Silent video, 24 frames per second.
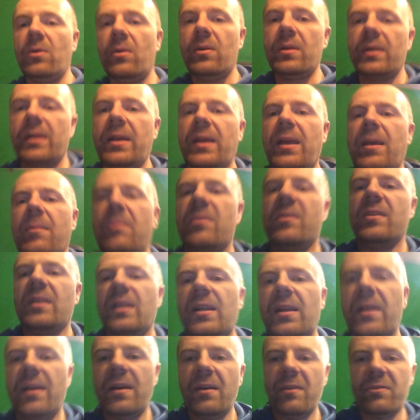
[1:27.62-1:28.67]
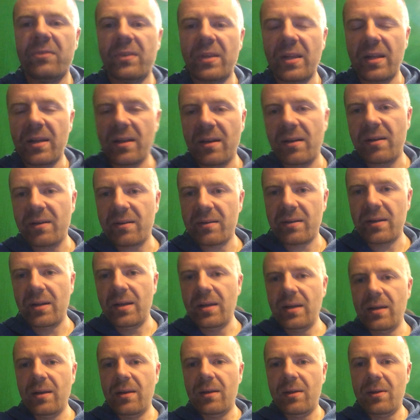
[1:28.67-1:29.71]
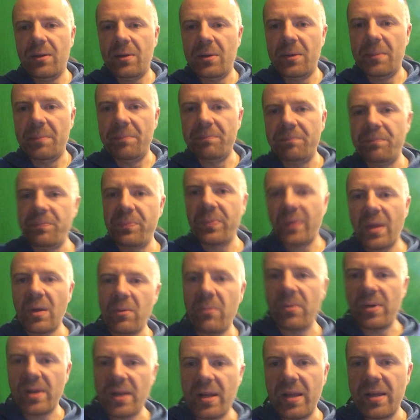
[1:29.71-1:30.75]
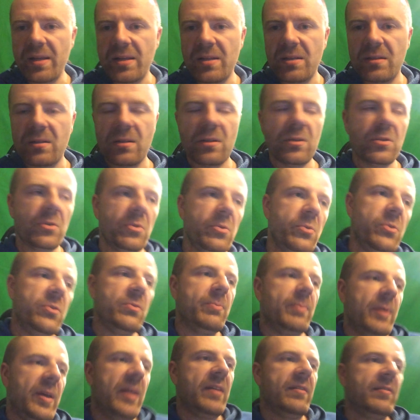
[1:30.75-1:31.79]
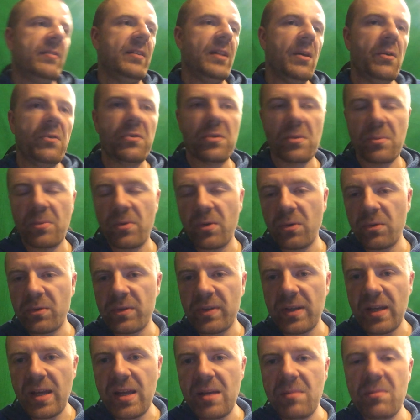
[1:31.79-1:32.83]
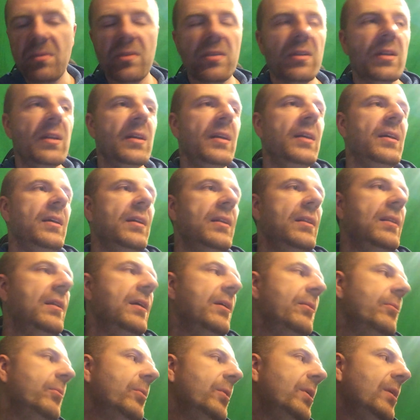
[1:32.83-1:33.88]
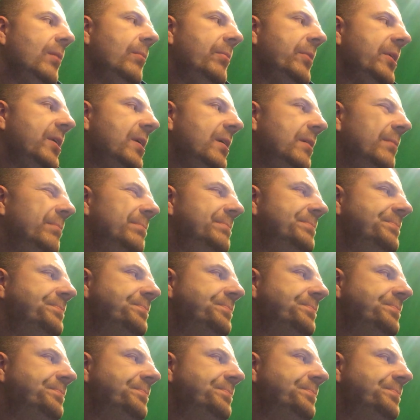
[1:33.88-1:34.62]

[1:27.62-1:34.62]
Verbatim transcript: all the games that I have that are um, related to space. Now from those games there will be